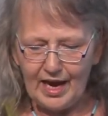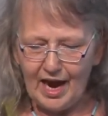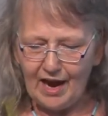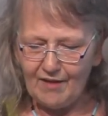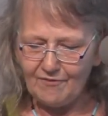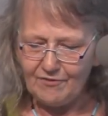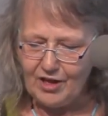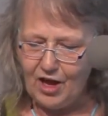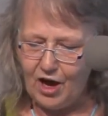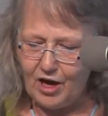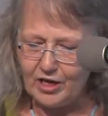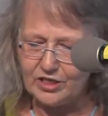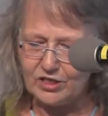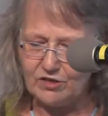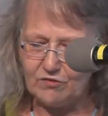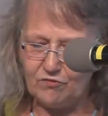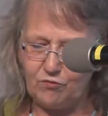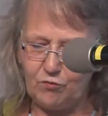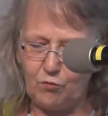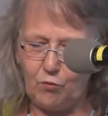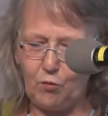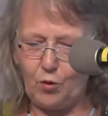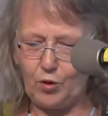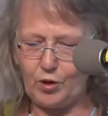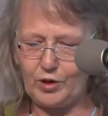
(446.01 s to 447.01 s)
They have lots
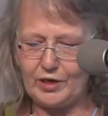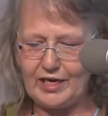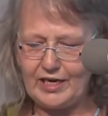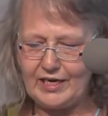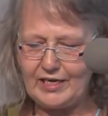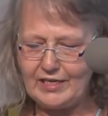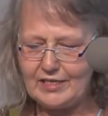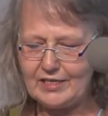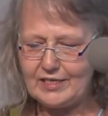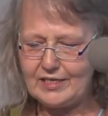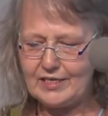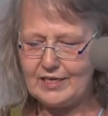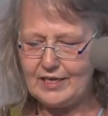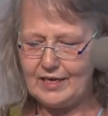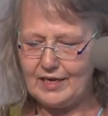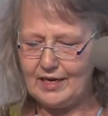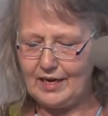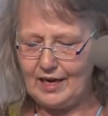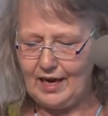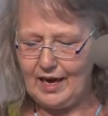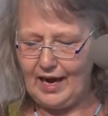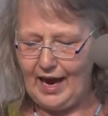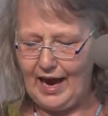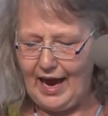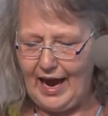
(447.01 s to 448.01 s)
of warnings
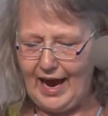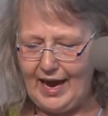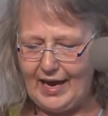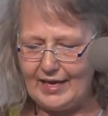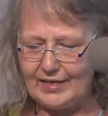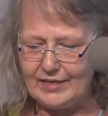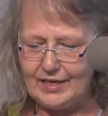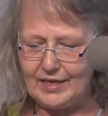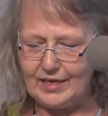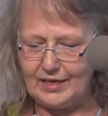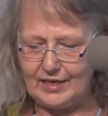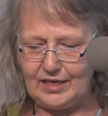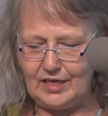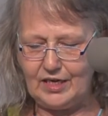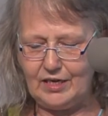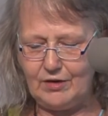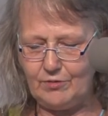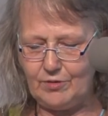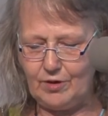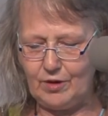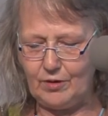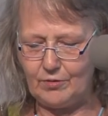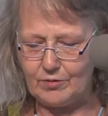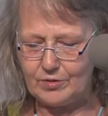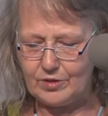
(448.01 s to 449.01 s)
and uh,
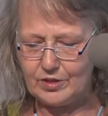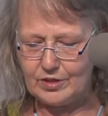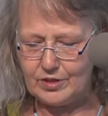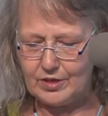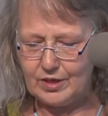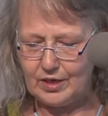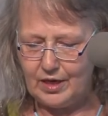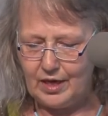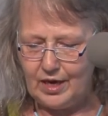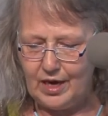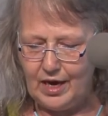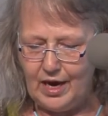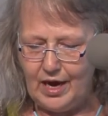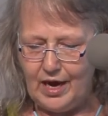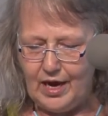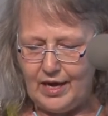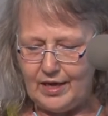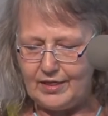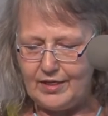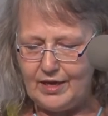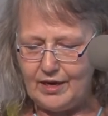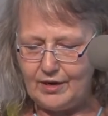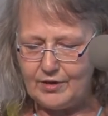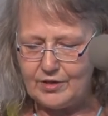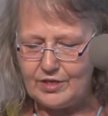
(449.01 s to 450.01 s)
heroes.
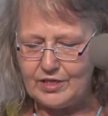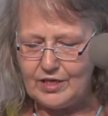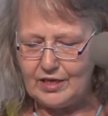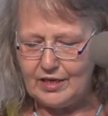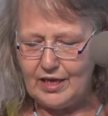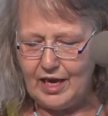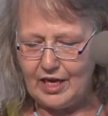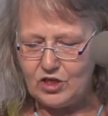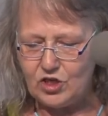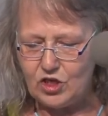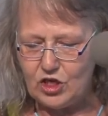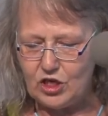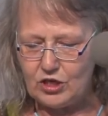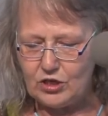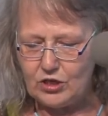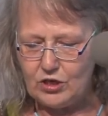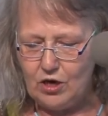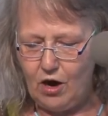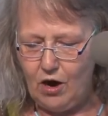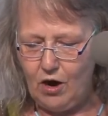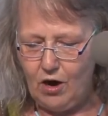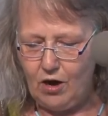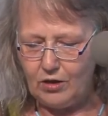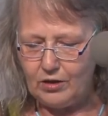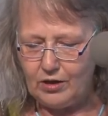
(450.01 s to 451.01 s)
There's a
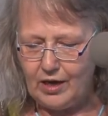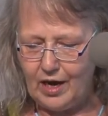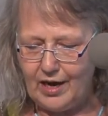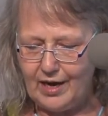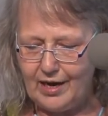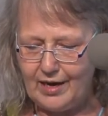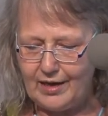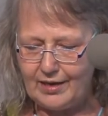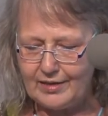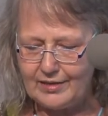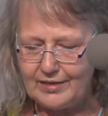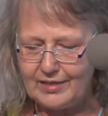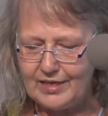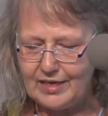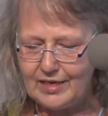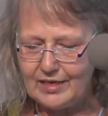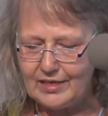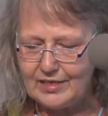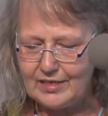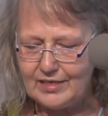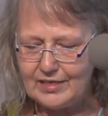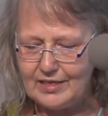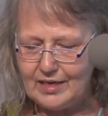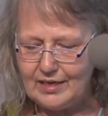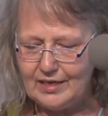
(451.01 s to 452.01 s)
legend called uh,
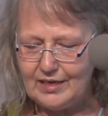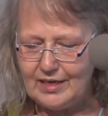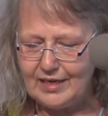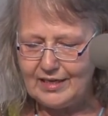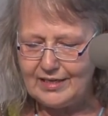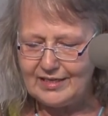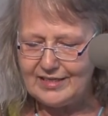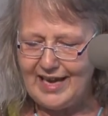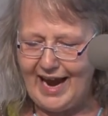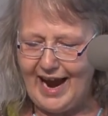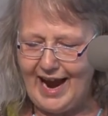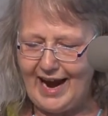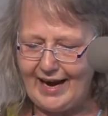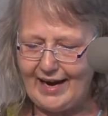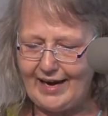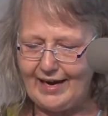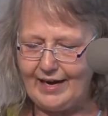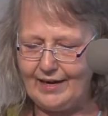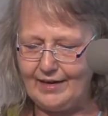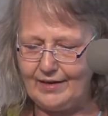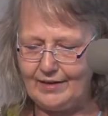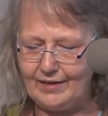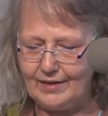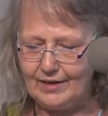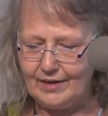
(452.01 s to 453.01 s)
Tiktaliktak,
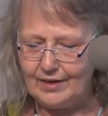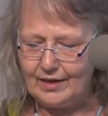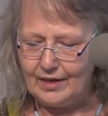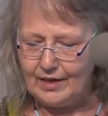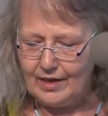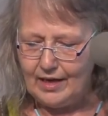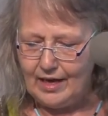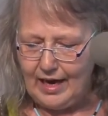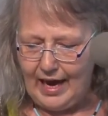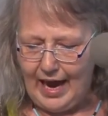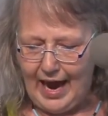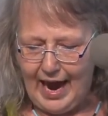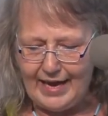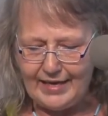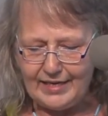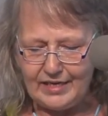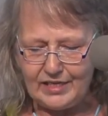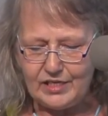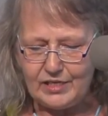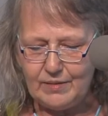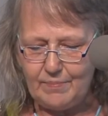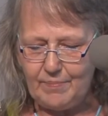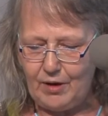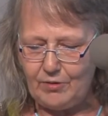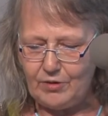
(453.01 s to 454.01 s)
and
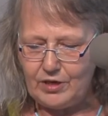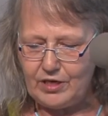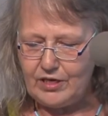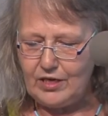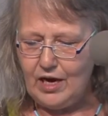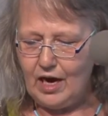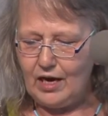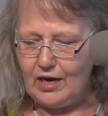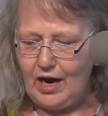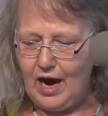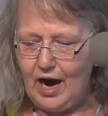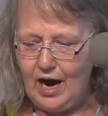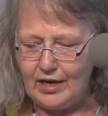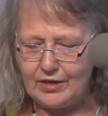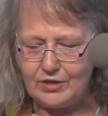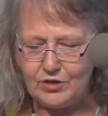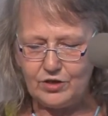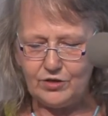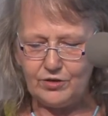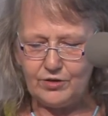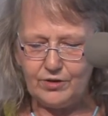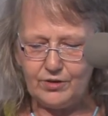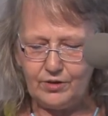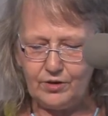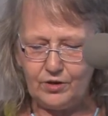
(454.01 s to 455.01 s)
it's about a young
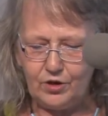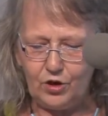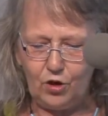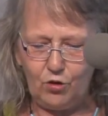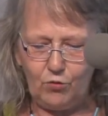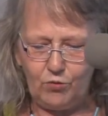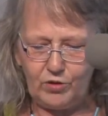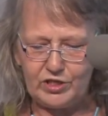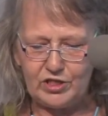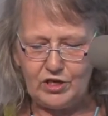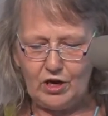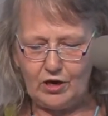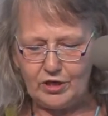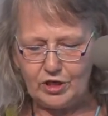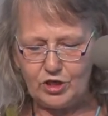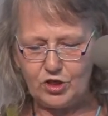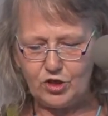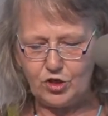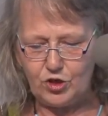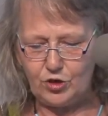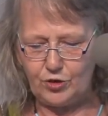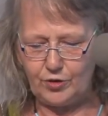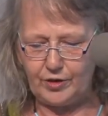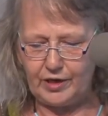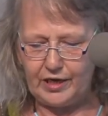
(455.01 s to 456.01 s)
hunter who was on
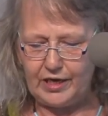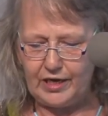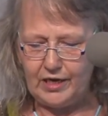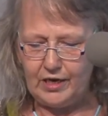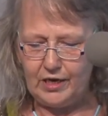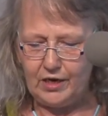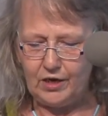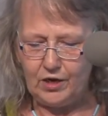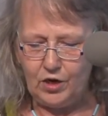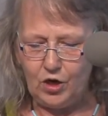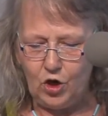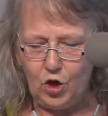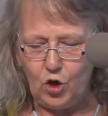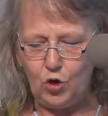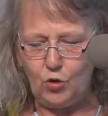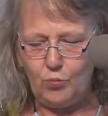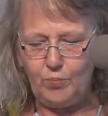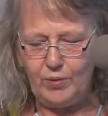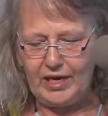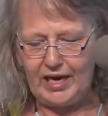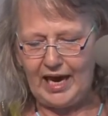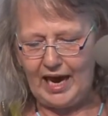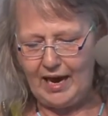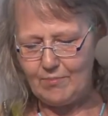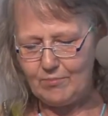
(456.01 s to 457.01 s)
a journey,
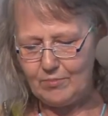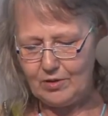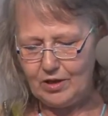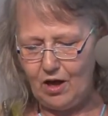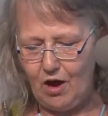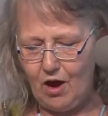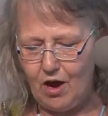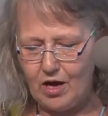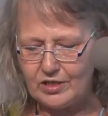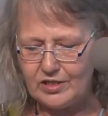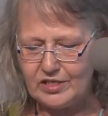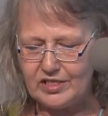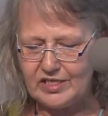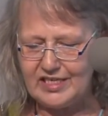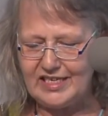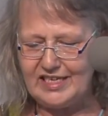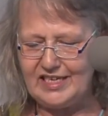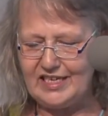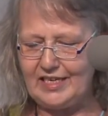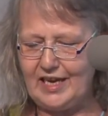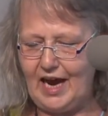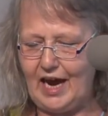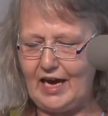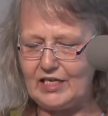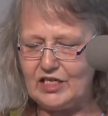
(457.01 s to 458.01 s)
who became lost
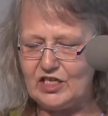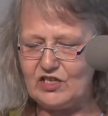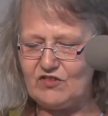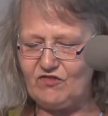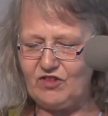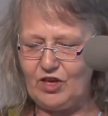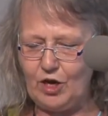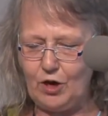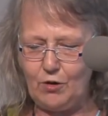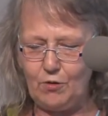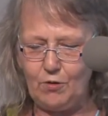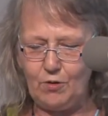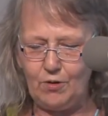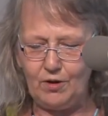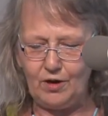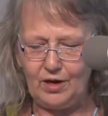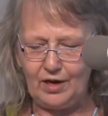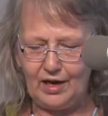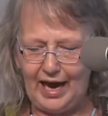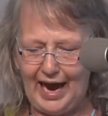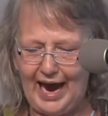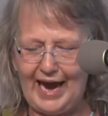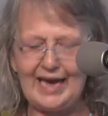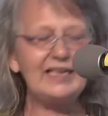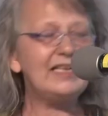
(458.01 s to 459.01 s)
in an ice floe,
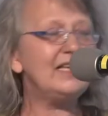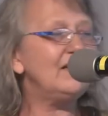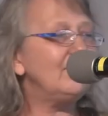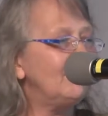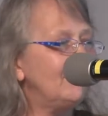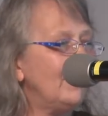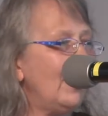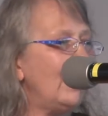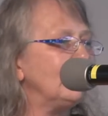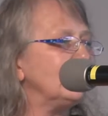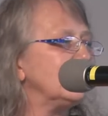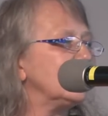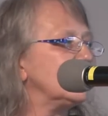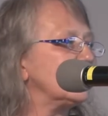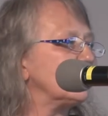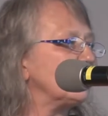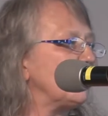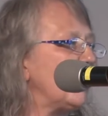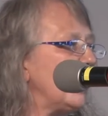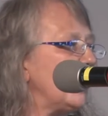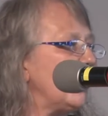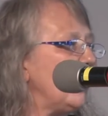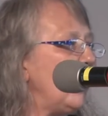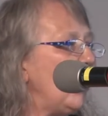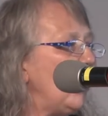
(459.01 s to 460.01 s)
and he found
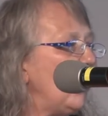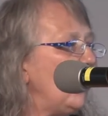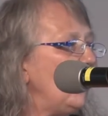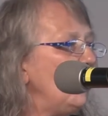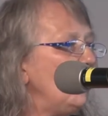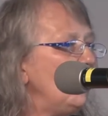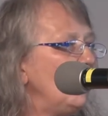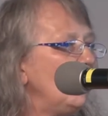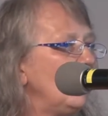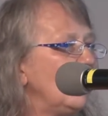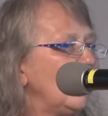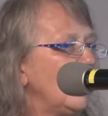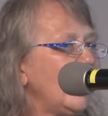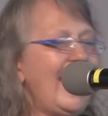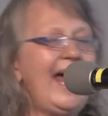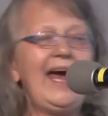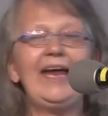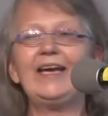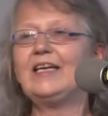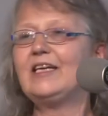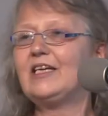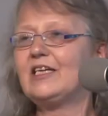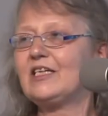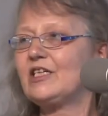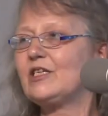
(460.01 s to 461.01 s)
his way home
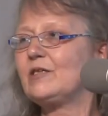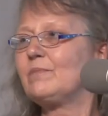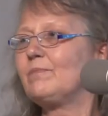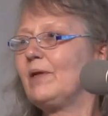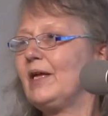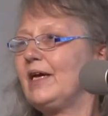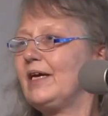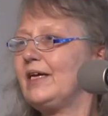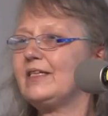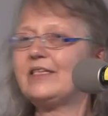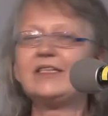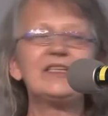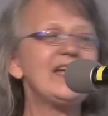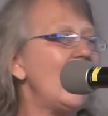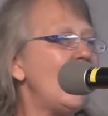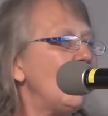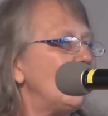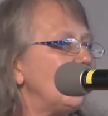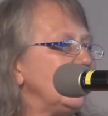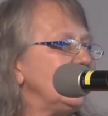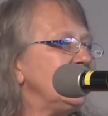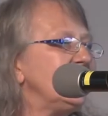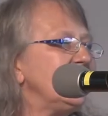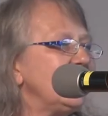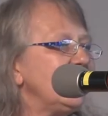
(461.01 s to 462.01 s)
and it explains
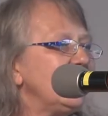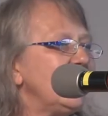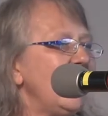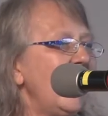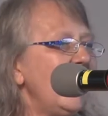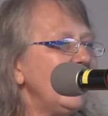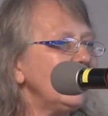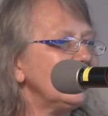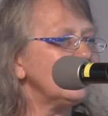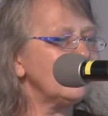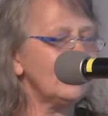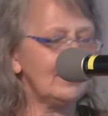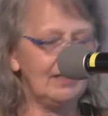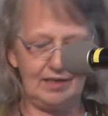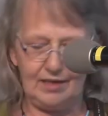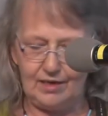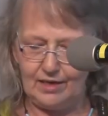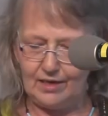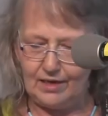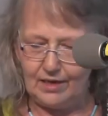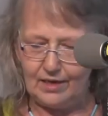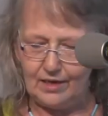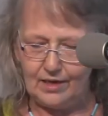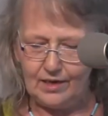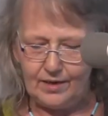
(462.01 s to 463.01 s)
how he did that.
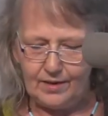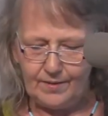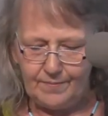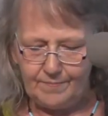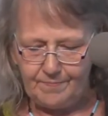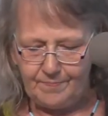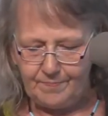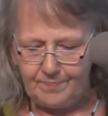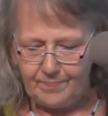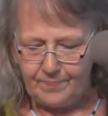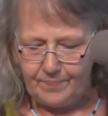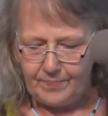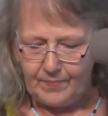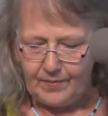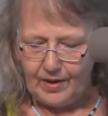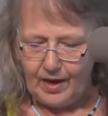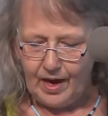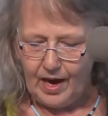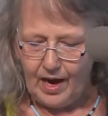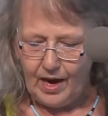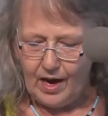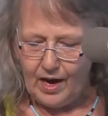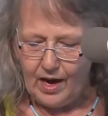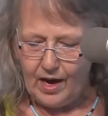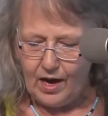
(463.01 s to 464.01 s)

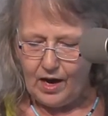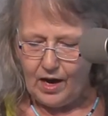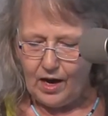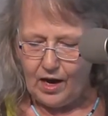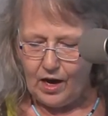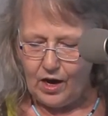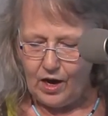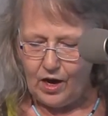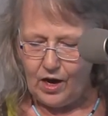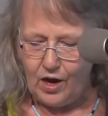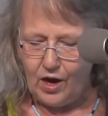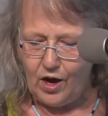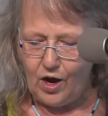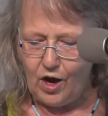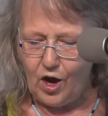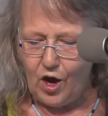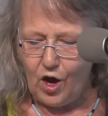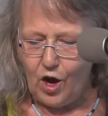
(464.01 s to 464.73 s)
Uh,